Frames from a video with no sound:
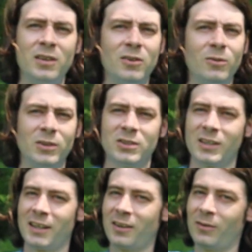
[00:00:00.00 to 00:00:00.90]
You don't want to
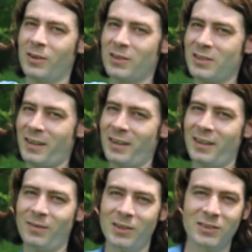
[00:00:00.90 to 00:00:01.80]
shank it over to the
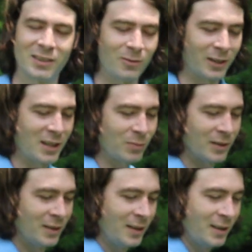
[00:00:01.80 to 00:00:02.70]
side, obviously. You want to keep
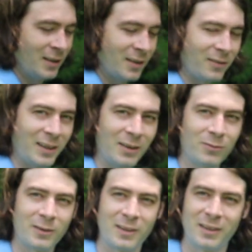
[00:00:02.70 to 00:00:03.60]
it right
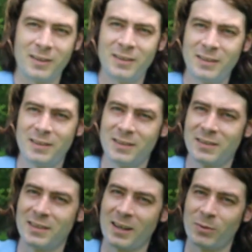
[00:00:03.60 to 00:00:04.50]
in front of you,
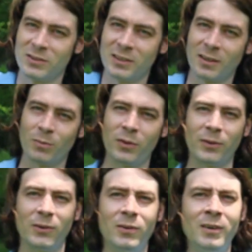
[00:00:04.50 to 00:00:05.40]
snap as you come through.